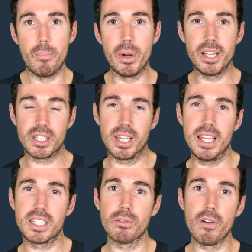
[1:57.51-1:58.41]
But it's
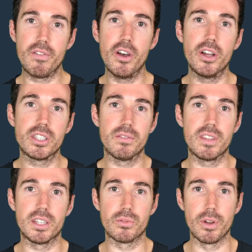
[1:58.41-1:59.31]
the reverse
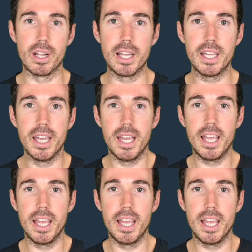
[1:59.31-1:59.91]
of this, really.